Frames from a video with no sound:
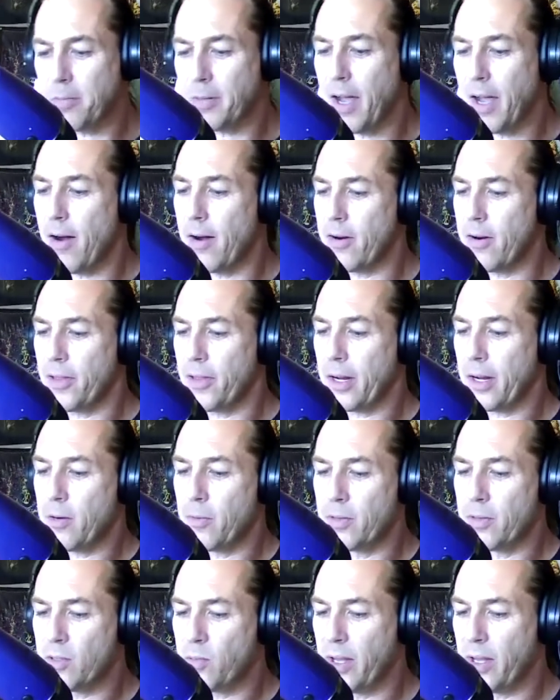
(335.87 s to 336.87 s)
up going, I think it
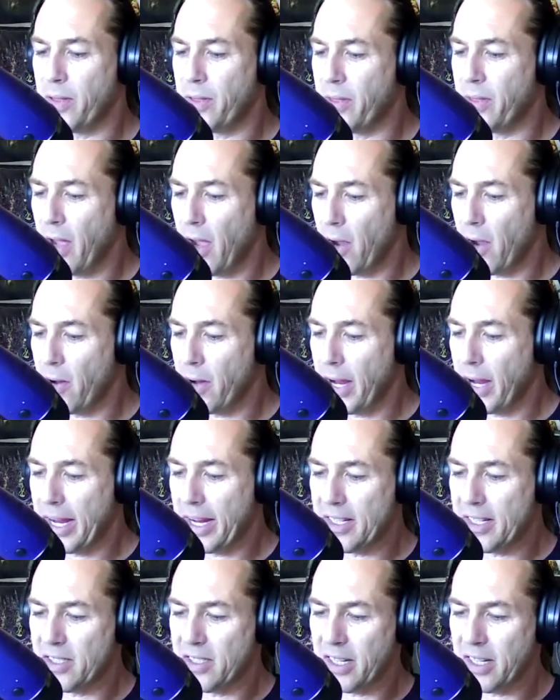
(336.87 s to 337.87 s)
was with No
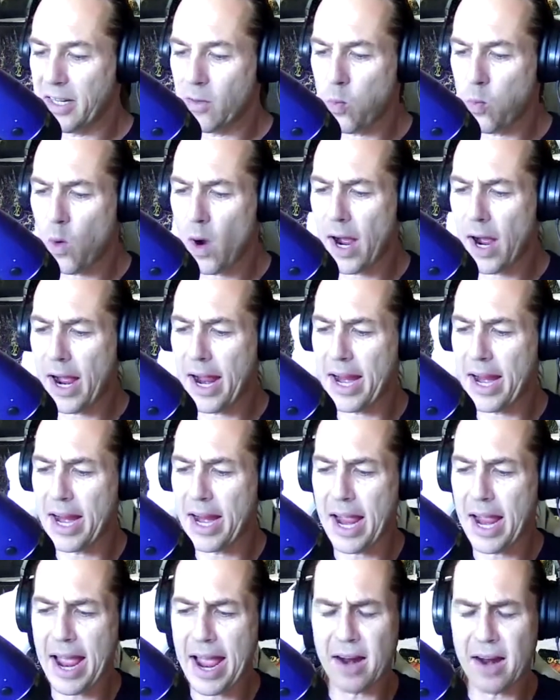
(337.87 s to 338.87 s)
Easy
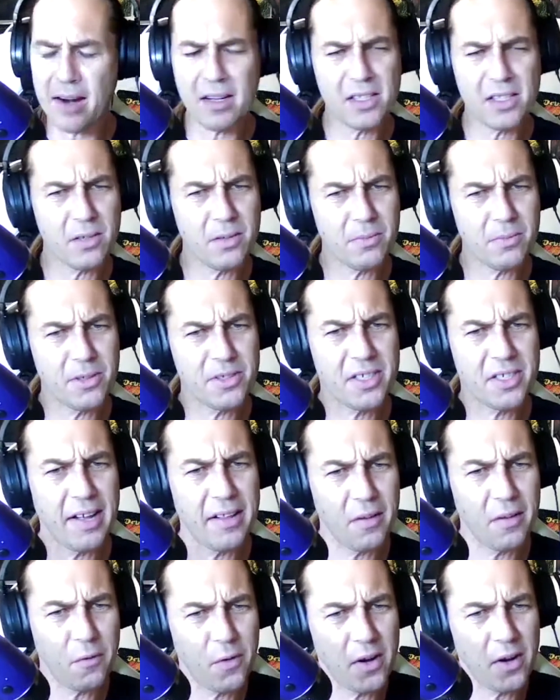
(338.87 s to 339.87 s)
Way Out. Was
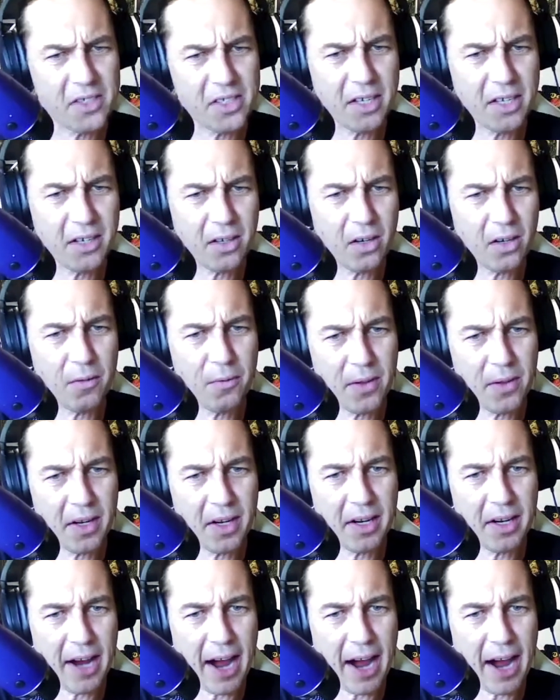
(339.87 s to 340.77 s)
that the first single off the